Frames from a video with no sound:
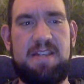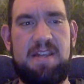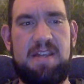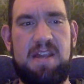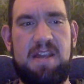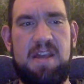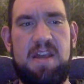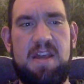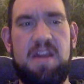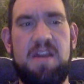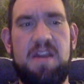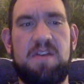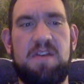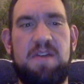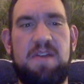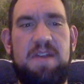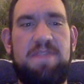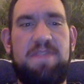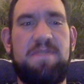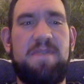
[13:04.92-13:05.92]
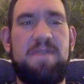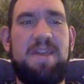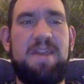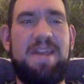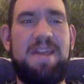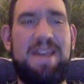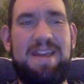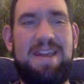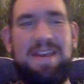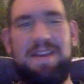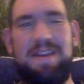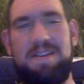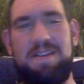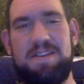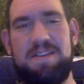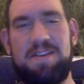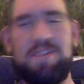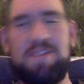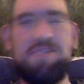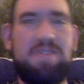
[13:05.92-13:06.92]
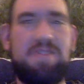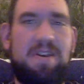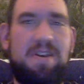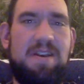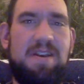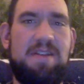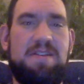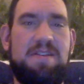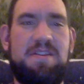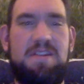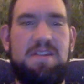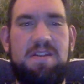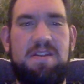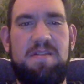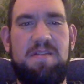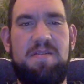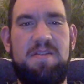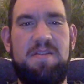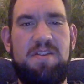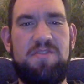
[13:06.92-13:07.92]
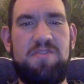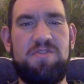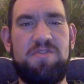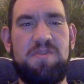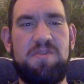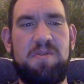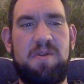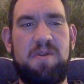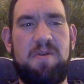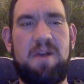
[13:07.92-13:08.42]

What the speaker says: is usually required, and then again follow up with the above